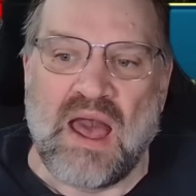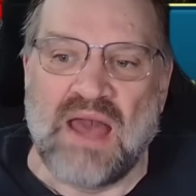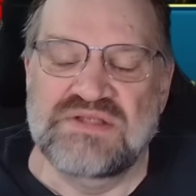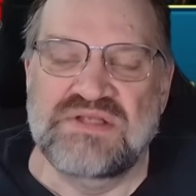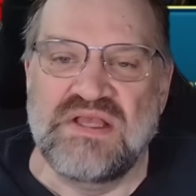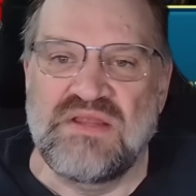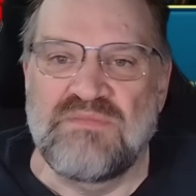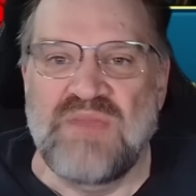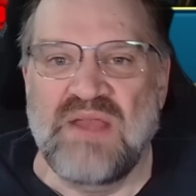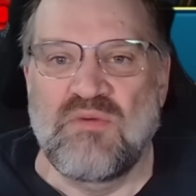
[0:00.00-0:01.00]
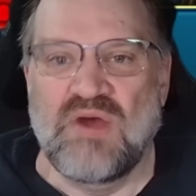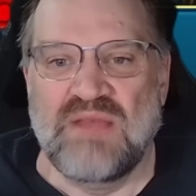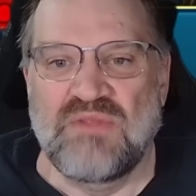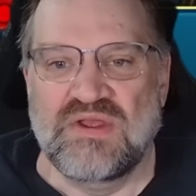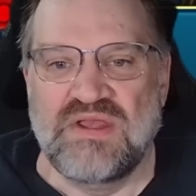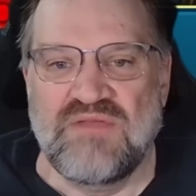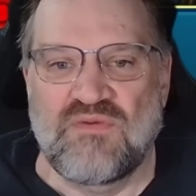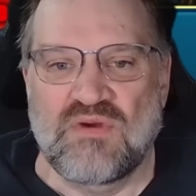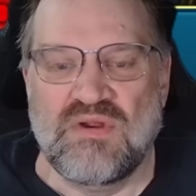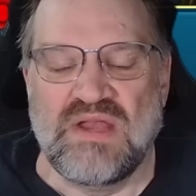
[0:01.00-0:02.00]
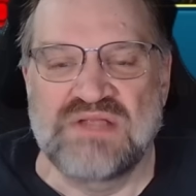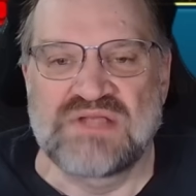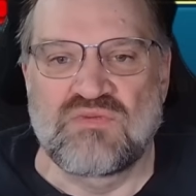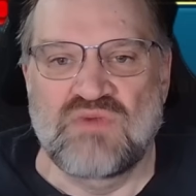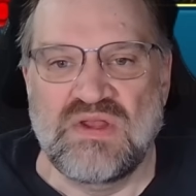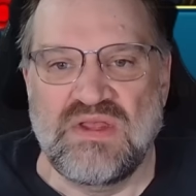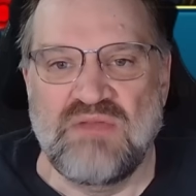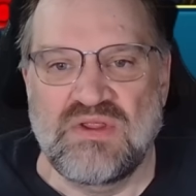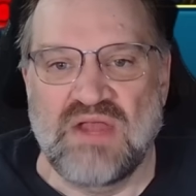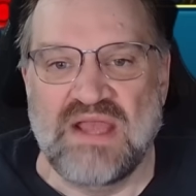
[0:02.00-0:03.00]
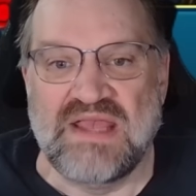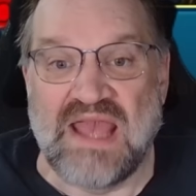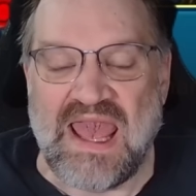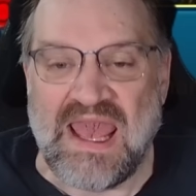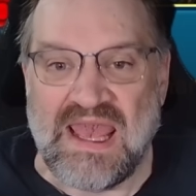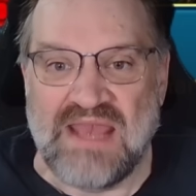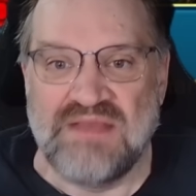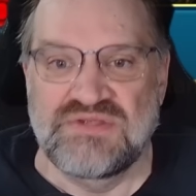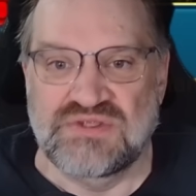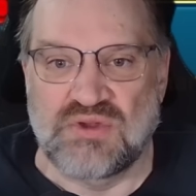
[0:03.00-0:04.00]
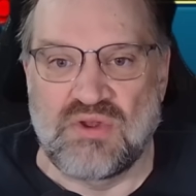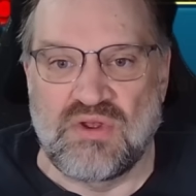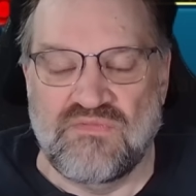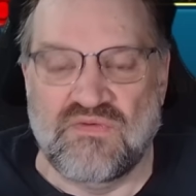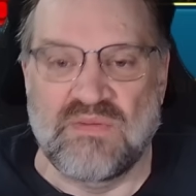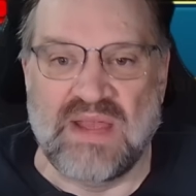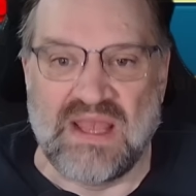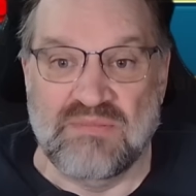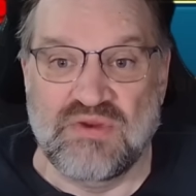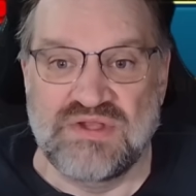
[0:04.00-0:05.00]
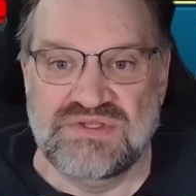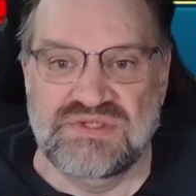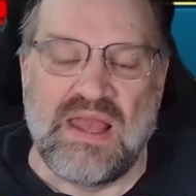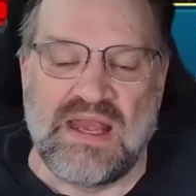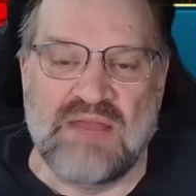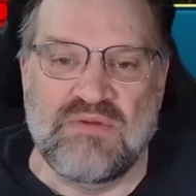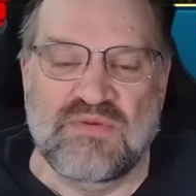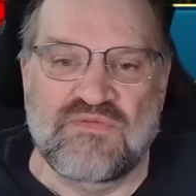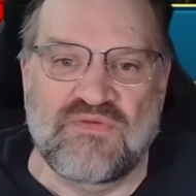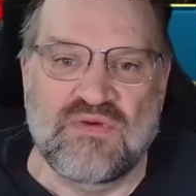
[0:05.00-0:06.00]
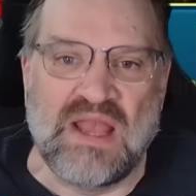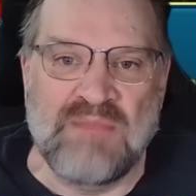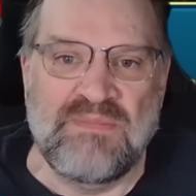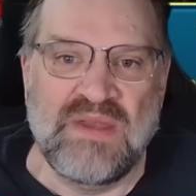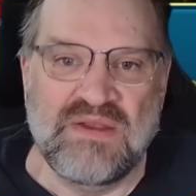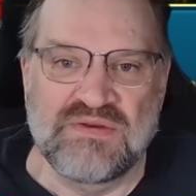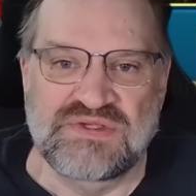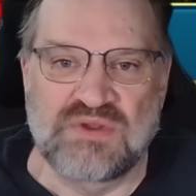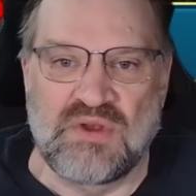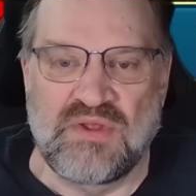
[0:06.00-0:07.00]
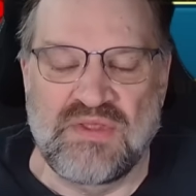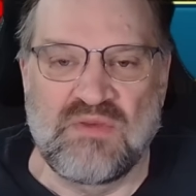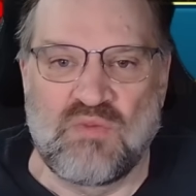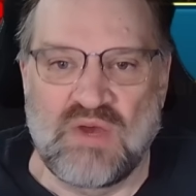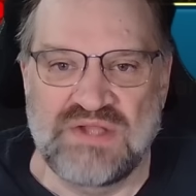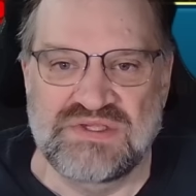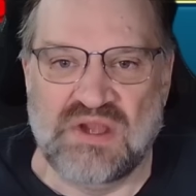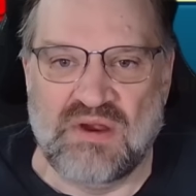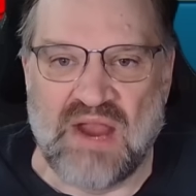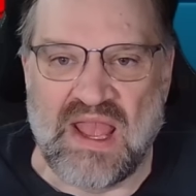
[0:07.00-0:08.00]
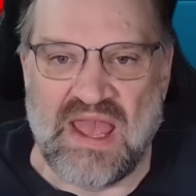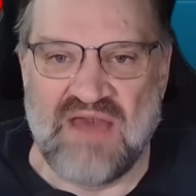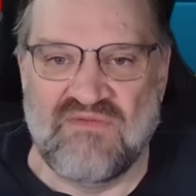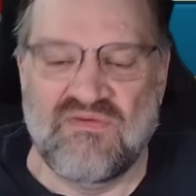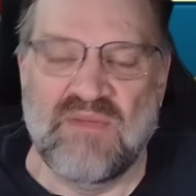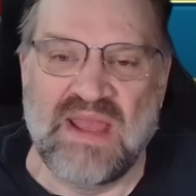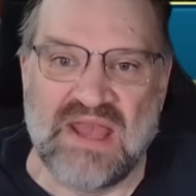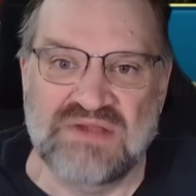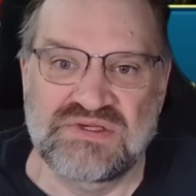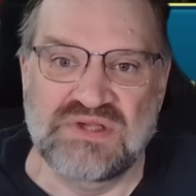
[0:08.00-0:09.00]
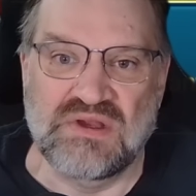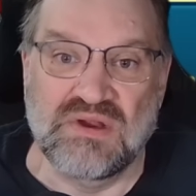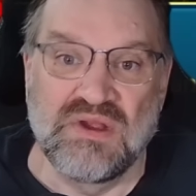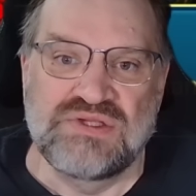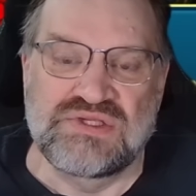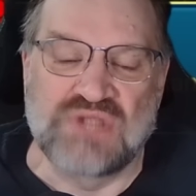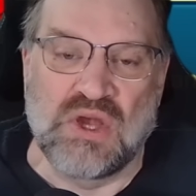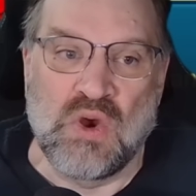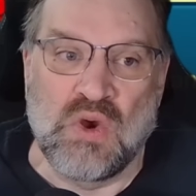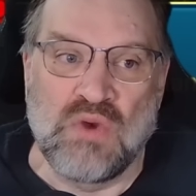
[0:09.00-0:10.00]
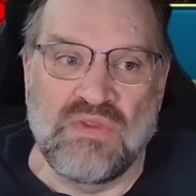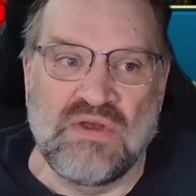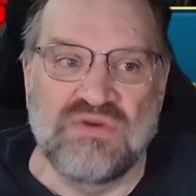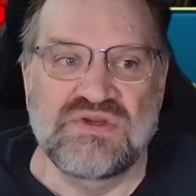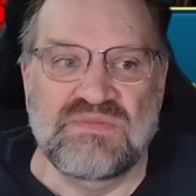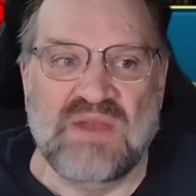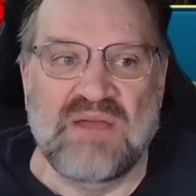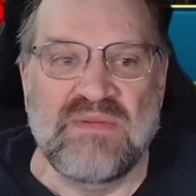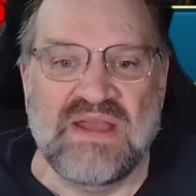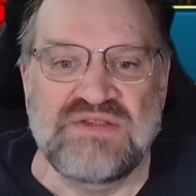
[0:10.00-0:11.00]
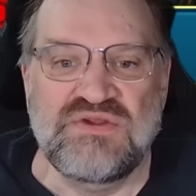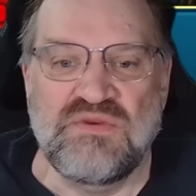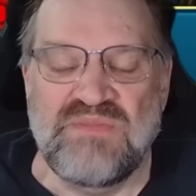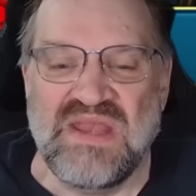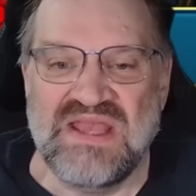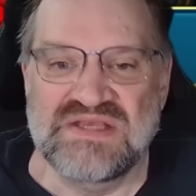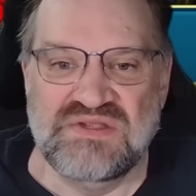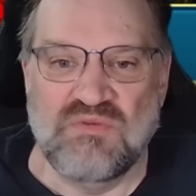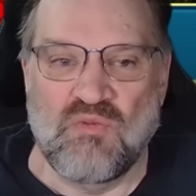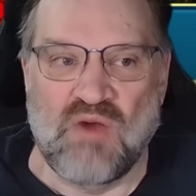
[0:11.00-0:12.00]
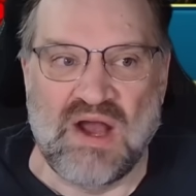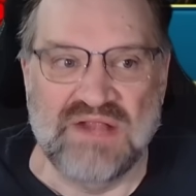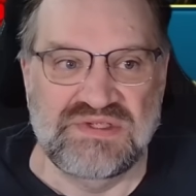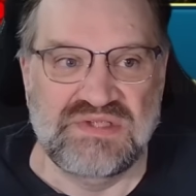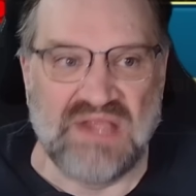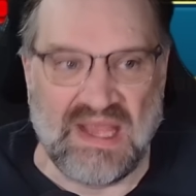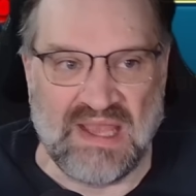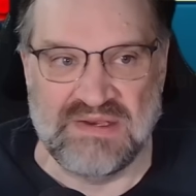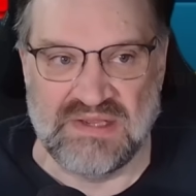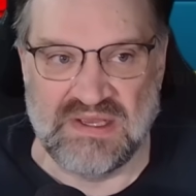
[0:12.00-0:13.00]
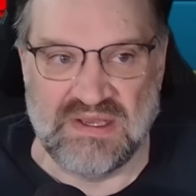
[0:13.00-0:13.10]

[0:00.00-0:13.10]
Honestly, the big one I'm looking for is I really would like a soul for my Empress, and I would prefer a bigger soul than the 1-star I have for my Ashnar. So those are probably my 2 biggest wants. And,